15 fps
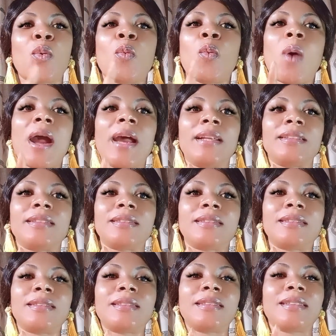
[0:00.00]
1,
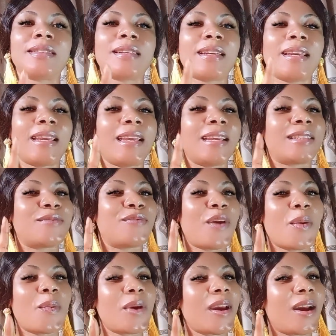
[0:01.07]
it's
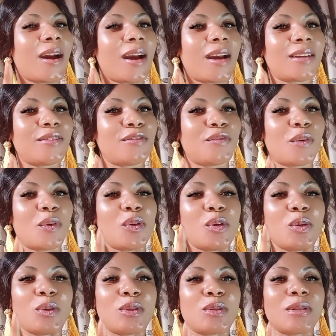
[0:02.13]
very hard for
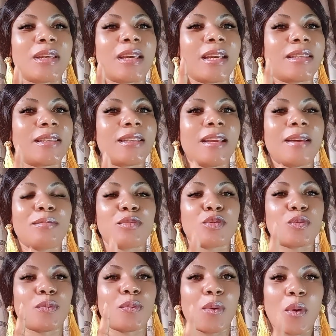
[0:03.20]
you to get them
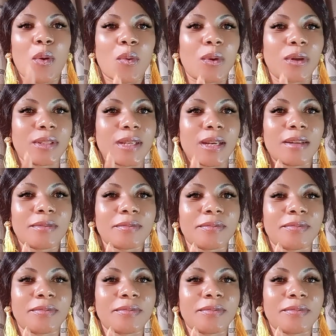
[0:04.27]
to pour water.